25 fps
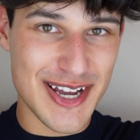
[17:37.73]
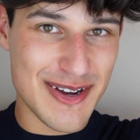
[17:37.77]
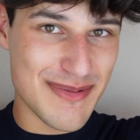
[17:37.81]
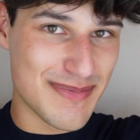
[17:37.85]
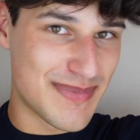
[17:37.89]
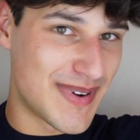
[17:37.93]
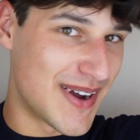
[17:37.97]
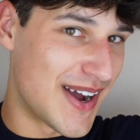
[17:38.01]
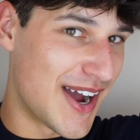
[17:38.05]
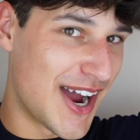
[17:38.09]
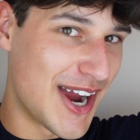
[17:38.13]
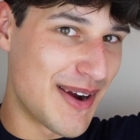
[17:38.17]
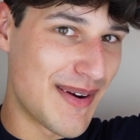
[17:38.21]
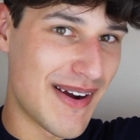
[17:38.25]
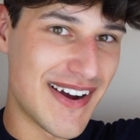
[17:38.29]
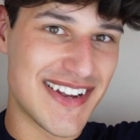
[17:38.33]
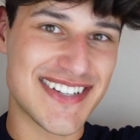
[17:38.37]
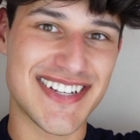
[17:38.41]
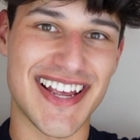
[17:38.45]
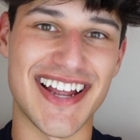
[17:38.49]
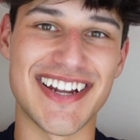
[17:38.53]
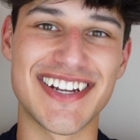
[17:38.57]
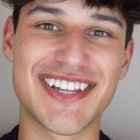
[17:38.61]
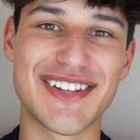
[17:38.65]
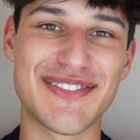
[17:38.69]
But oh, that's
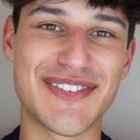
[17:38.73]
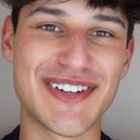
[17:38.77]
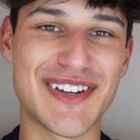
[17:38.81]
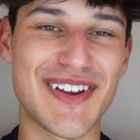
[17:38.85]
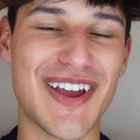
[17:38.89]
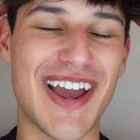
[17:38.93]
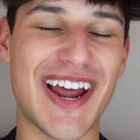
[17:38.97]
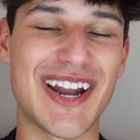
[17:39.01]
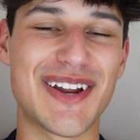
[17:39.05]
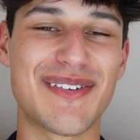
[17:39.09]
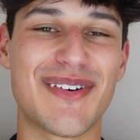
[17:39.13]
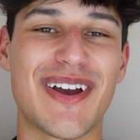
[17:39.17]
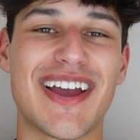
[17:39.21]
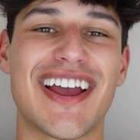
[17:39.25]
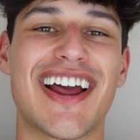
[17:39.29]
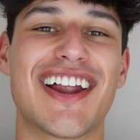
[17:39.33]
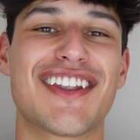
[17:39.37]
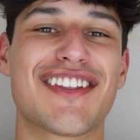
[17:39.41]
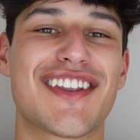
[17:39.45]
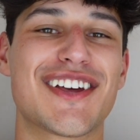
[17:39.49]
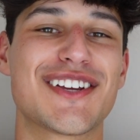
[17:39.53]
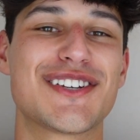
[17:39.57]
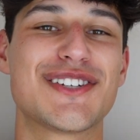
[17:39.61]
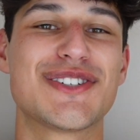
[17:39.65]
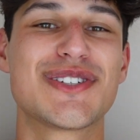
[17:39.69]
the end of the video anyway, and
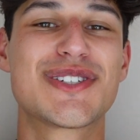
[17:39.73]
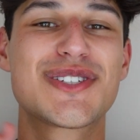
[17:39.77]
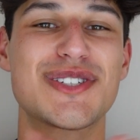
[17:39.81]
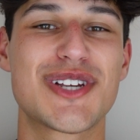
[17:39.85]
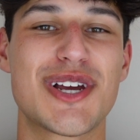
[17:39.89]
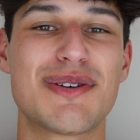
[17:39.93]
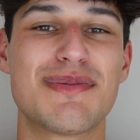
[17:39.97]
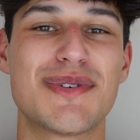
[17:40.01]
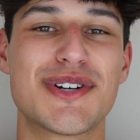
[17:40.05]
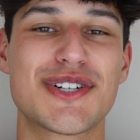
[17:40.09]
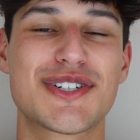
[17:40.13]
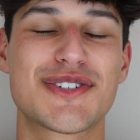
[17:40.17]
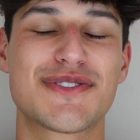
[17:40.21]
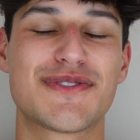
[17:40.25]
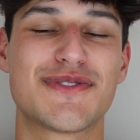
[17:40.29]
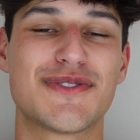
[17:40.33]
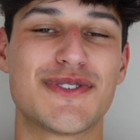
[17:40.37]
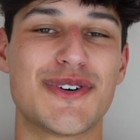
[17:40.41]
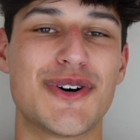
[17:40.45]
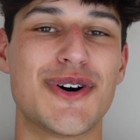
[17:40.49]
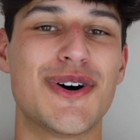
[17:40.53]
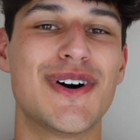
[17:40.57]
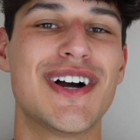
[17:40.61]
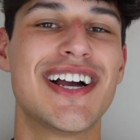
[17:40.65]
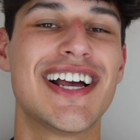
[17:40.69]
thank you so much
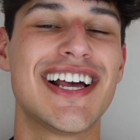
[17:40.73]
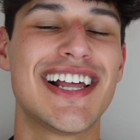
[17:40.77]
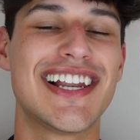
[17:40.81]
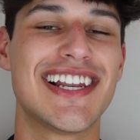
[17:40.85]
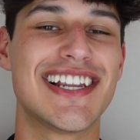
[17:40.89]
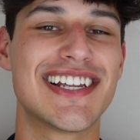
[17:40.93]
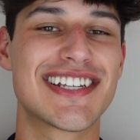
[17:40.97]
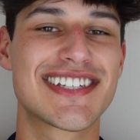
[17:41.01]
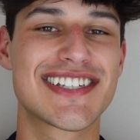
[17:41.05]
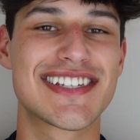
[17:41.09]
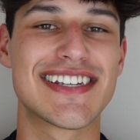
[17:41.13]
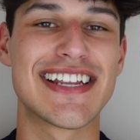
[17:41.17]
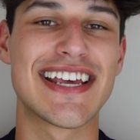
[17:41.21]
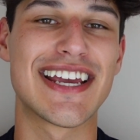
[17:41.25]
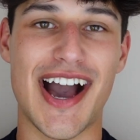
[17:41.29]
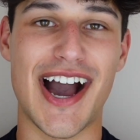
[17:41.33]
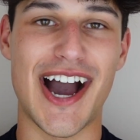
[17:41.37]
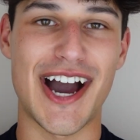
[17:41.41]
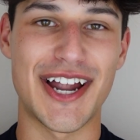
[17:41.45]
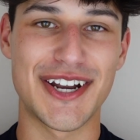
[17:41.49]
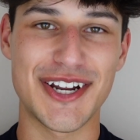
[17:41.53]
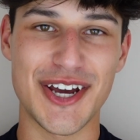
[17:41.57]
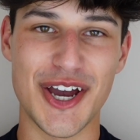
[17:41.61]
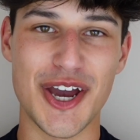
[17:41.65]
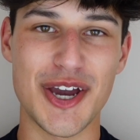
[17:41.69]
for listening.
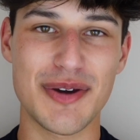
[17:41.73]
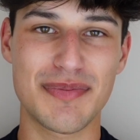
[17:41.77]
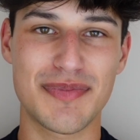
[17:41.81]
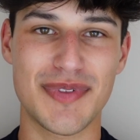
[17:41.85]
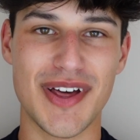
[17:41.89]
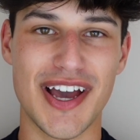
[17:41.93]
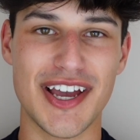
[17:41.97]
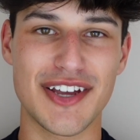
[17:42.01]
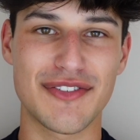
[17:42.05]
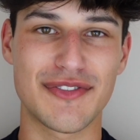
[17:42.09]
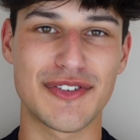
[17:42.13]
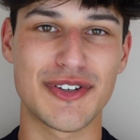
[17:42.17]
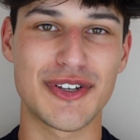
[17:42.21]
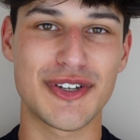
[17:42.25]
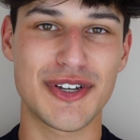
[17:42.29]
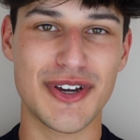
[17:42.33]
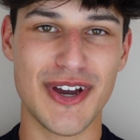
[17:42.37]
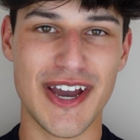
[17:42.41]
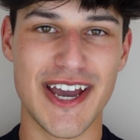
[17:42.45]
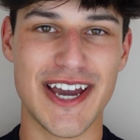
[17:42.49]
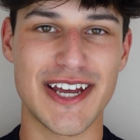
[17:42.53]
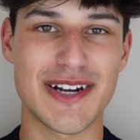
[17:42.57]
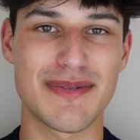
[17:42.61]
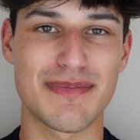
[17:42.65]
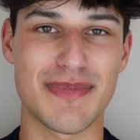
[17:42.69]
And I hope that if you go
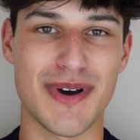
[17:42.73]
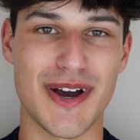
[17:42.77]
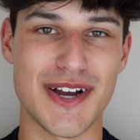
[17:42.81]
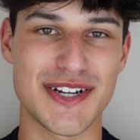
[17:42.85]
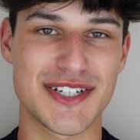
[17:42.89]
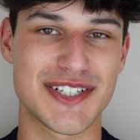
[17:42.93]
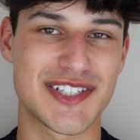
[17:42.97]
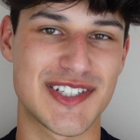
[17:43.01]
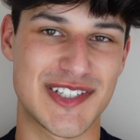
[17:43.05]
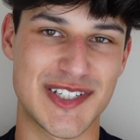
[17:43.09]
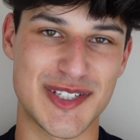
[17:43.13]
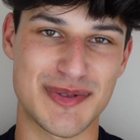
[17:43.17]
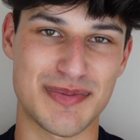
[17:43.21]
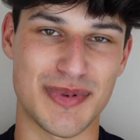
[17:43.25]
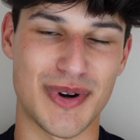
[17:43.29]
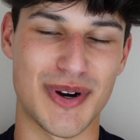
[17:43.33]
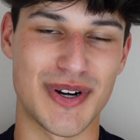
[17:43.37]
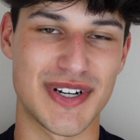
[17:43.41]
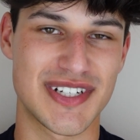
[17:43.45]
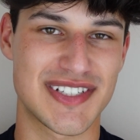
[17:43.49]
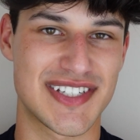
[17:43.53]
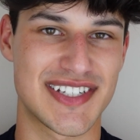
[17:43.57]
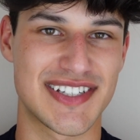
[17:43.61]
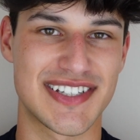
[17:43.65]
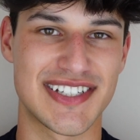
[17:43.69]
ahead and purchase these
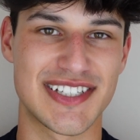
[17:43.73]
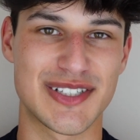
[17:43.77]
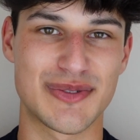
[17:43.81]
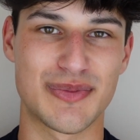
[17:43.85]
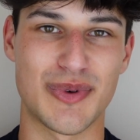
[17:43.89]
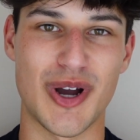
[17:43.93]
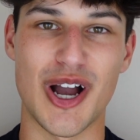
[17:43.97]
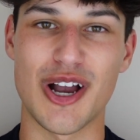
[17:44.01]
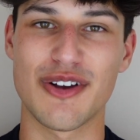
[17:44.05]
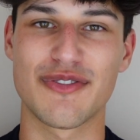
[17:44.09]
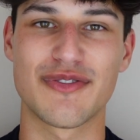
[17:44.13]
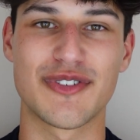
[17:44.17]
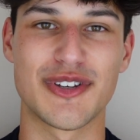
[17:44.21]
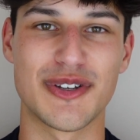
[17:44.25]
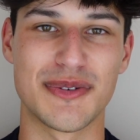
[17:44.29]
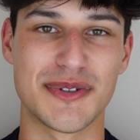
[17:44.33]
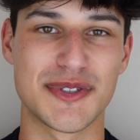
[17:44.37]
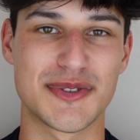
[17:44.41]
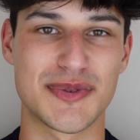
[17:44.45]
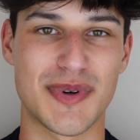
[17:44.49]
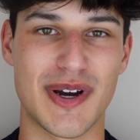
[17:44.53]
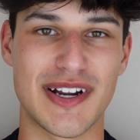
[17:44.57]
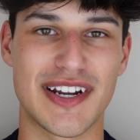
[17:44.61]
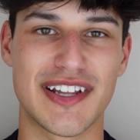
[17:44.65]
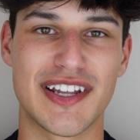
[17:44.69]
products, that these work for you
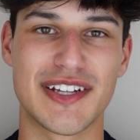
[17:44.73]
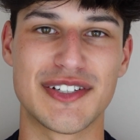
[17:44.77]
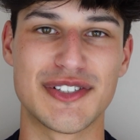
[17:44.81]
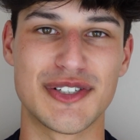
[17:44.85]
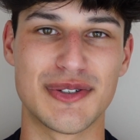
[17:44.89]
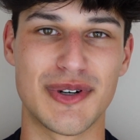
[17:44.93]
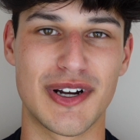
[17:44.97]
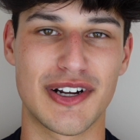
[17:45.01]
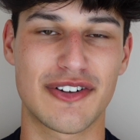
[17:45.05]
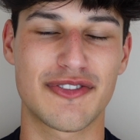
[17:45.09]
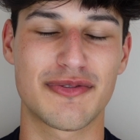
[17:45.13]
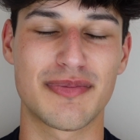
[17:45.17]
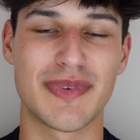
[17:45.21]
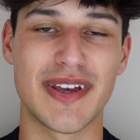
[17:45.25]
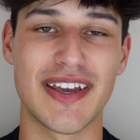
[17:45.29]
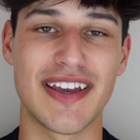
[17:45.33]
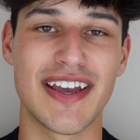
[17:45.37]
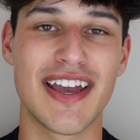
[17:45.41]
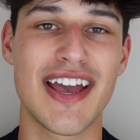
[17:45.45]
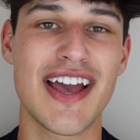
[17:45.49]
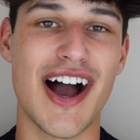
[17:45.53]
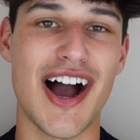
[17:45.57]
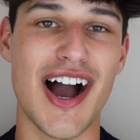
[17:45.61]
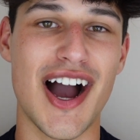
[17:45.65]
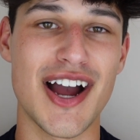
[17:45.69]
as well, like they do work for me.
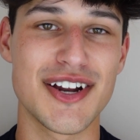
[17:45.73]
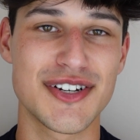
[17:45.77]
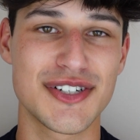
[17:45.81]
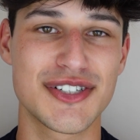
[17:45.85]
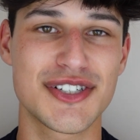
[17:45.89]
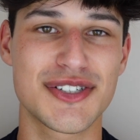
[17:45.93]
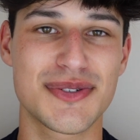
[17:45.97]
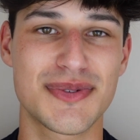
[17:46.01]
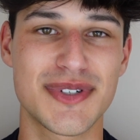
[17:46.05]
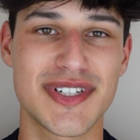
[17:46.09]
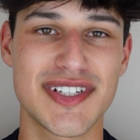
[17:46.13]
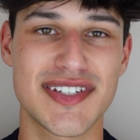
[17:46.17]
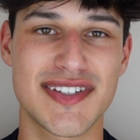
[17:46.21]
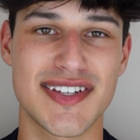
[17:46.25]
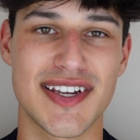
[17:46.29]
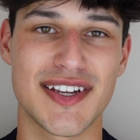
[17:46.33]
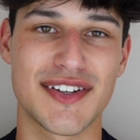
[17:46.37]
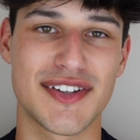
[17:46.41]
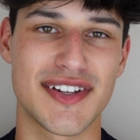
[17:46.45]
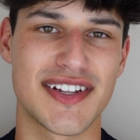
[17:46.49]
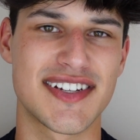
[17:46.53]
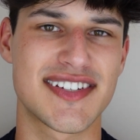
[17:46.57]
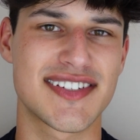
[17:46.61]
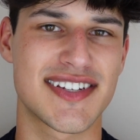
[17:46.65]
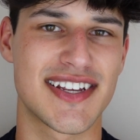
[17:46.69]
I do just want to say
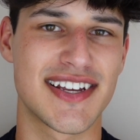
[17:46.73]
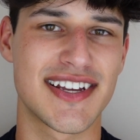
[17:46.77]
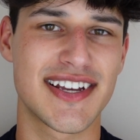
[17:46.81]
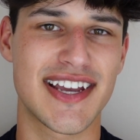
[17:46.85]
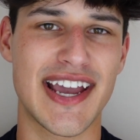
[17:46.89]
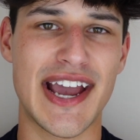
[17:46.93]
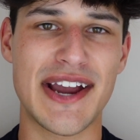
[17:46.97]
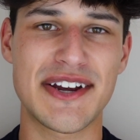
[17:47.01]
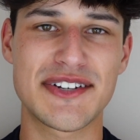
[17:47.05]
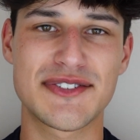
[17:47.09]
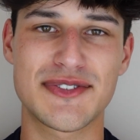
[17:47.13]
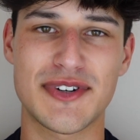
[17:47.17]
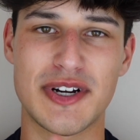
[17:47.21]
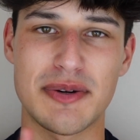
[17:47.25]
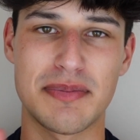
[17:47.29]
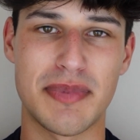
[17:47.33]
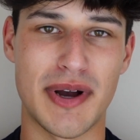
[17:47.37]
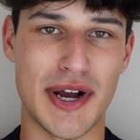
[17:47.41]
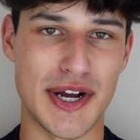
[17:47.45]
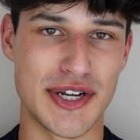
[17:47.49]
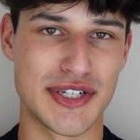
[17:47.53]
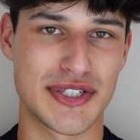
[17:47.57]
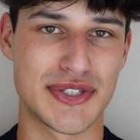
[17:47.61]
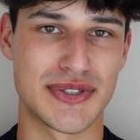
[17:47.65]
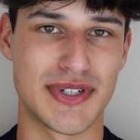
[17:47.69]
that skincare is very
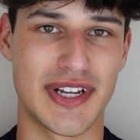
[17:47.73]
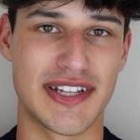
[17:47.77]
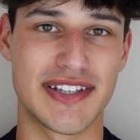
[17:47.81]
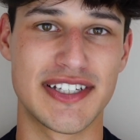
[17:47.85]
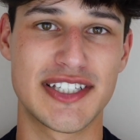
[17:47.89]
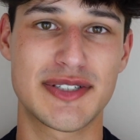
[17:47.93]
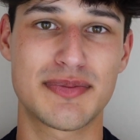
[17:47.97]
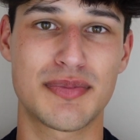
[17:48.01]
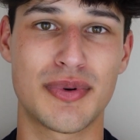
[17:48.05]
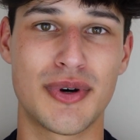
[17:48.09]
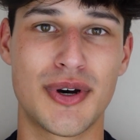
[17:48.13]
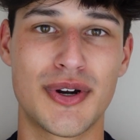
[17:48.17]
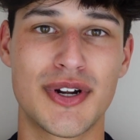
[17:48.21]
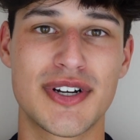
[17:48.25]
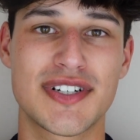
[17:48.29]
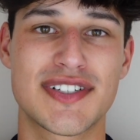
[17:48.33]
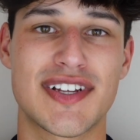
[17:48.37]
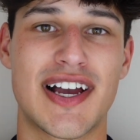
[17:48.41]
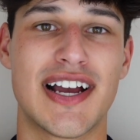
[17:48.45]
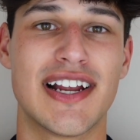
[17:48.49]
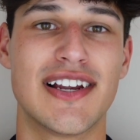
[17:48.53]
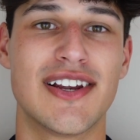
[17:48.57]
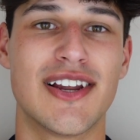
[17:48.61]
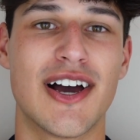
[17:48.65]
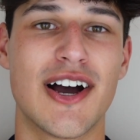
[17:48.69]
personal. Like these products
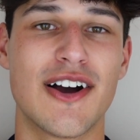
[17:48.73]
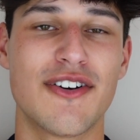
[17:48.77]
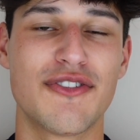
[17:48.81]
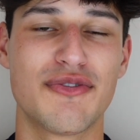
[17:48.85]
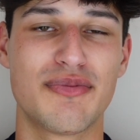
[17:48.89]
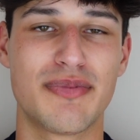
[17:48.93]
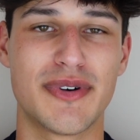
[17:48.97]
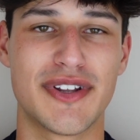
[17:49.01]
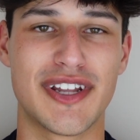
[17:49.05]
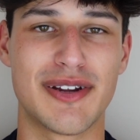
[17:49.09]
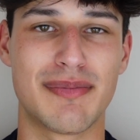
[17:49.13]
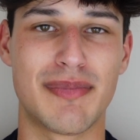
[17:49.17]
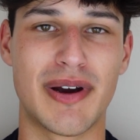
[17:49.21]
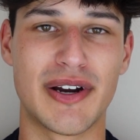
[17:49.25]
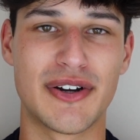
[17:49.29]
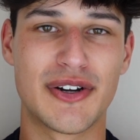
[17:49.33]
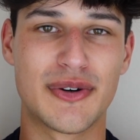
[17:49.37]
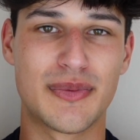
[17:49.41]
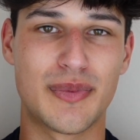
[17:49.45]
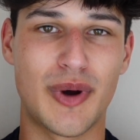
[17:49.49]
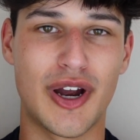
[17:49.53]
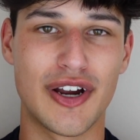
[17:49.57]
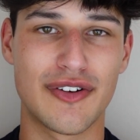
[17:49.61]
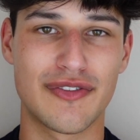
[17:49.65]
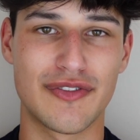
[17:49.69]
I love, but they might
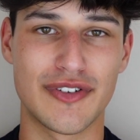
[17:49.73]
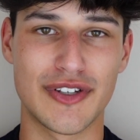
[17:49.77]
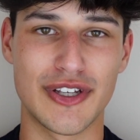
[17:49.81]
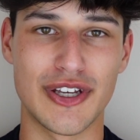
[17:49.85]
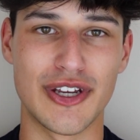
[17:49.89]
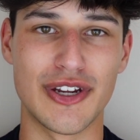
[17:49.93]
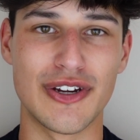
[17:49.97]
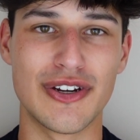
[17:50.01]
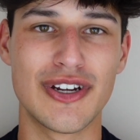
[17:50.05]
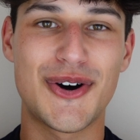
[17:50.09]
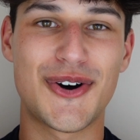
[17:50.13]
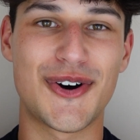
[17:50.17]
not work for you.